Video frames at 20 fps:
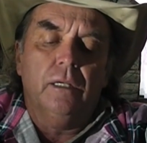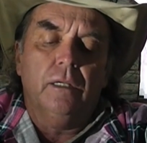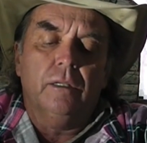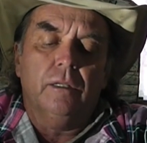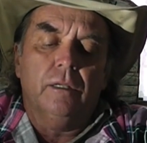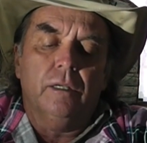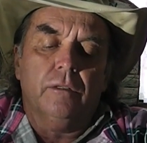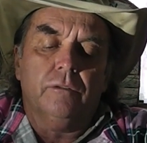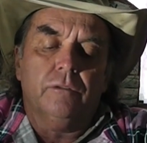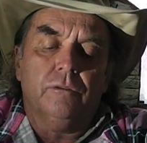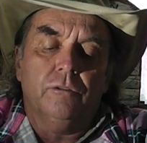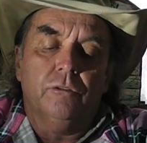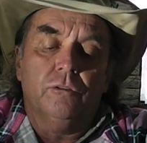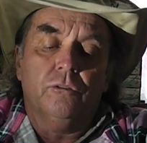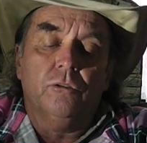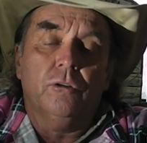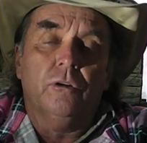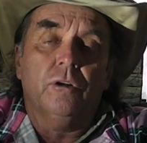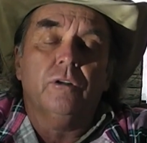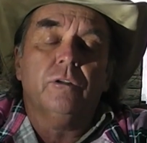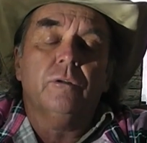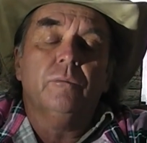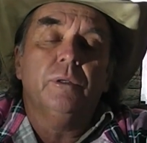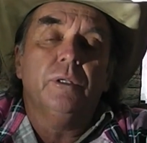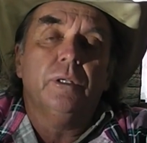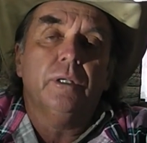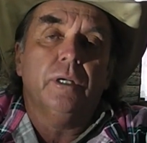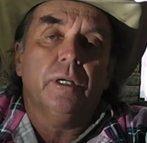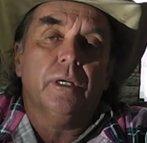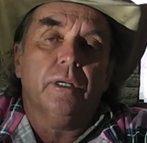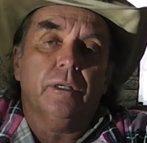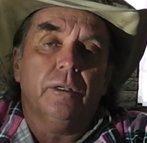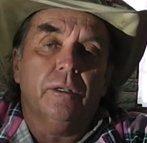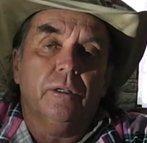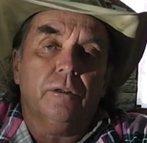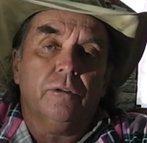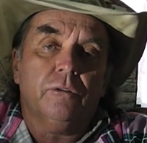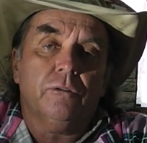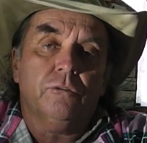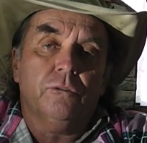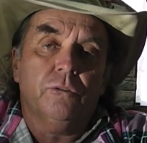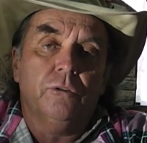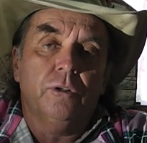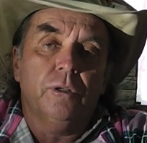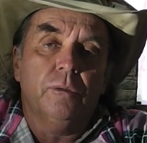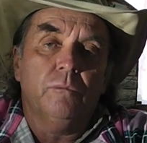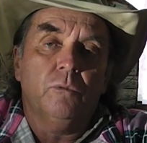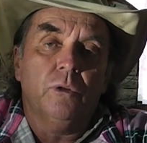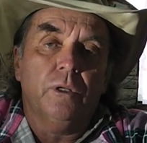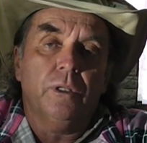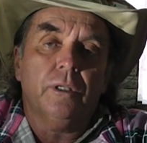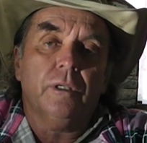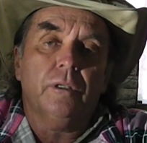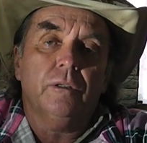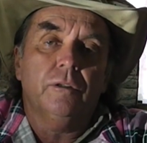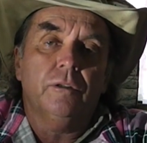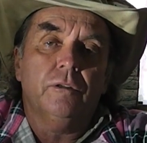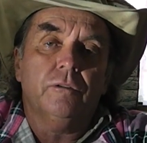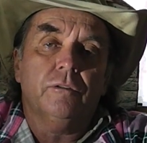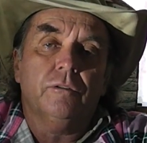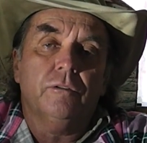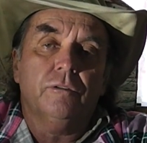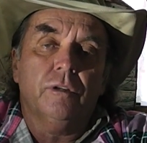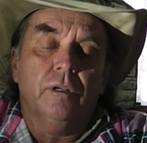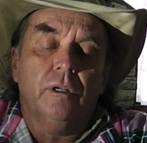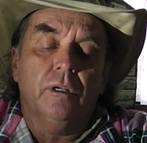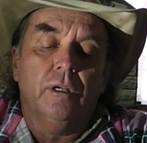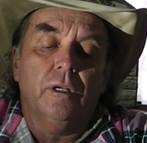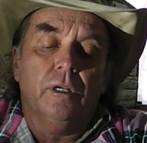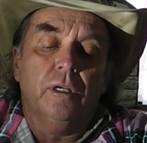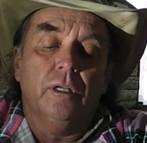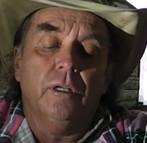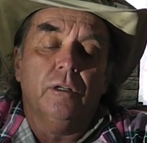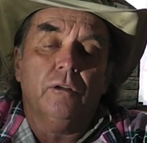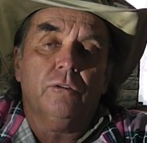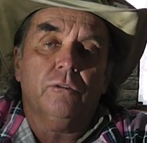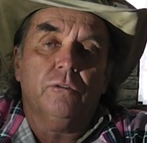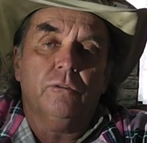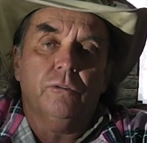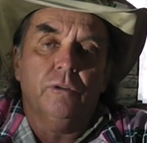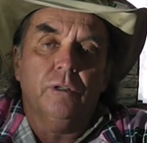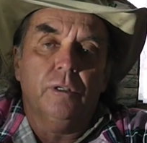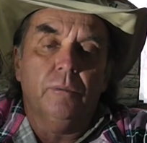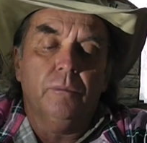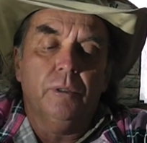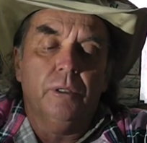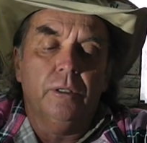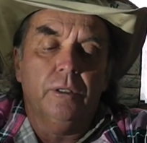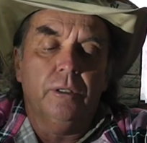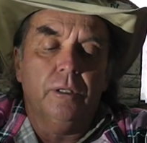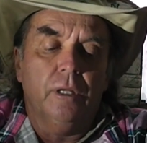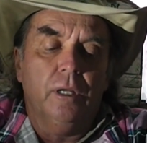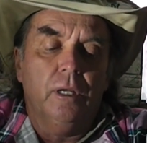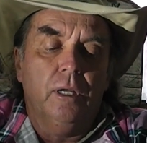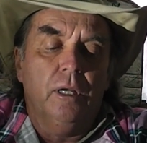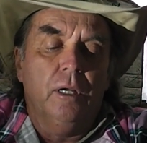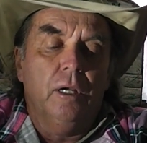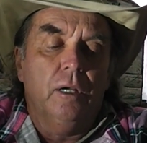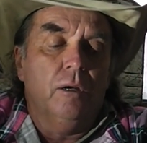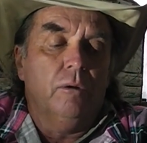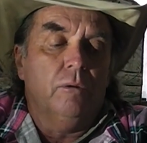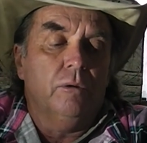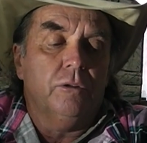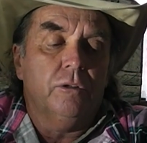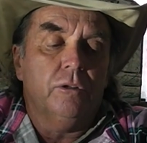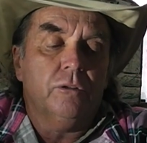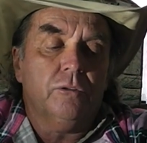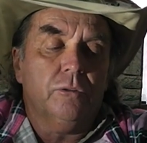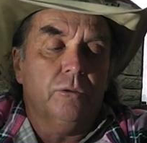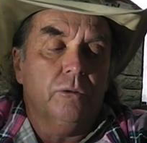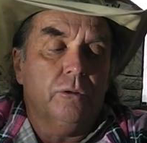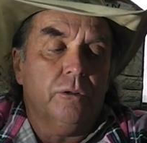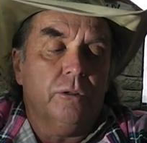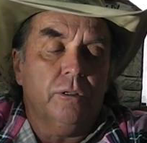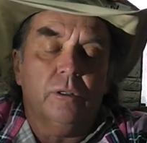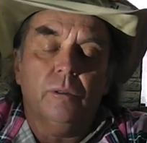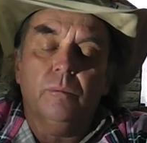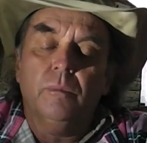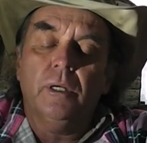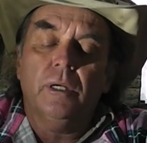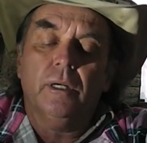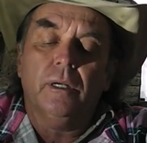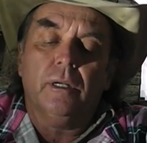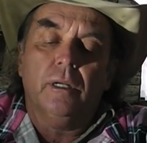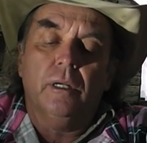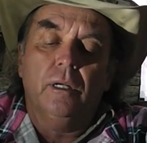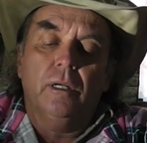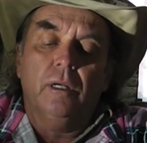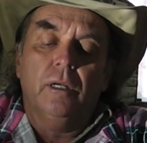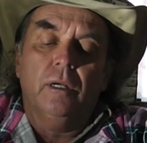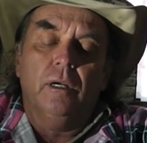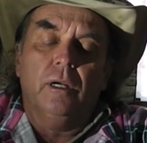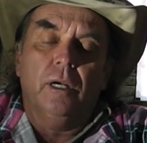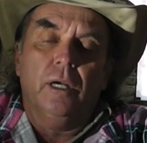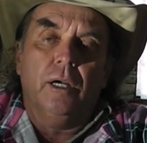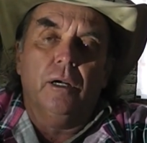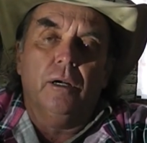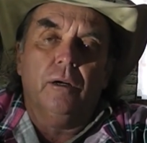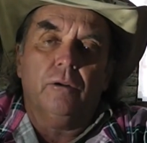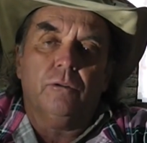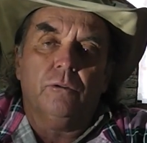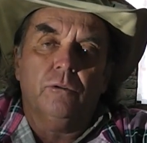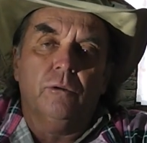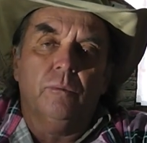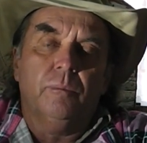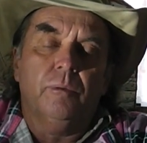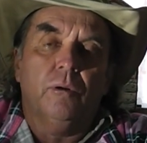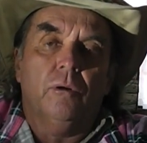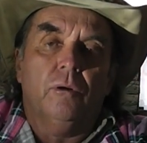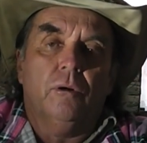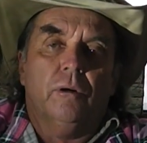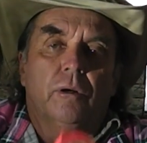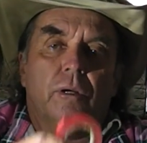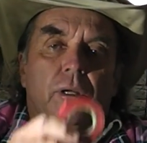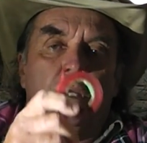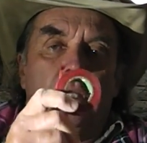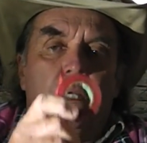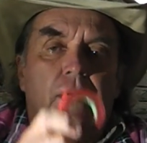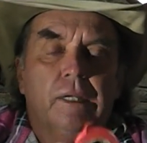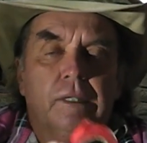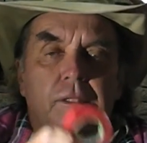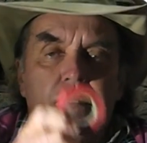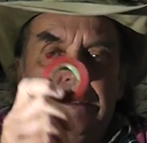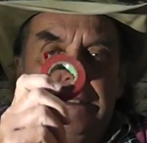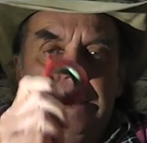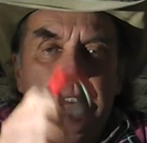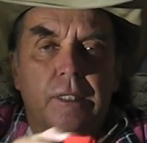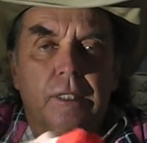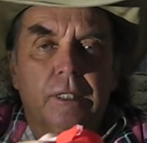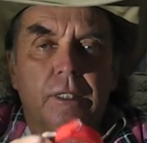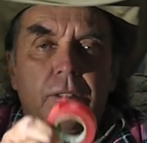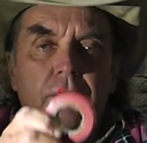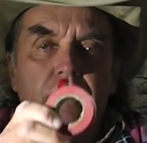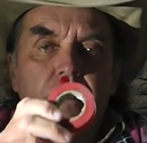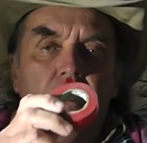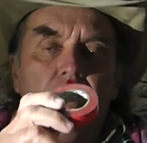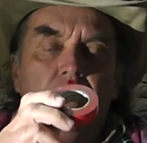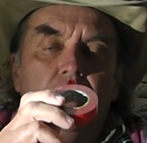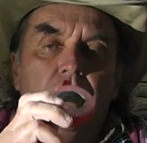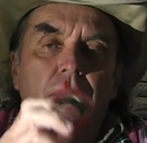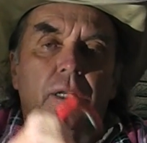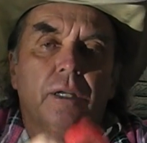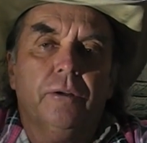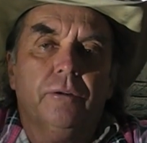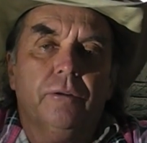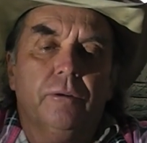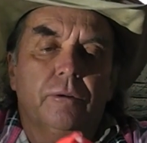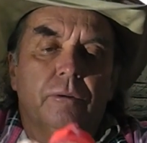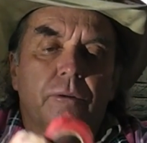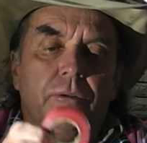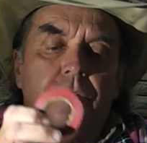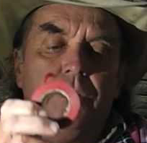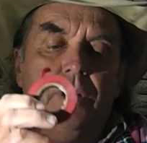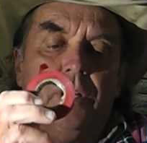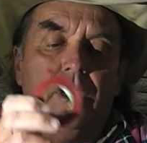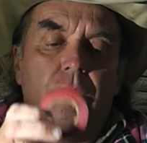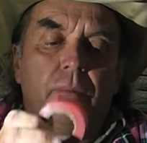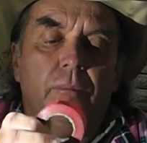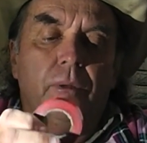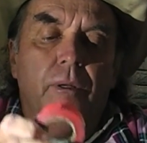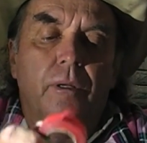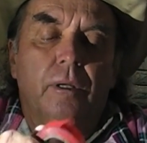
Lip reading: That's designed to be out in extreme weather conditions and extreme heat. We're just talking about how to apply standard electrical tape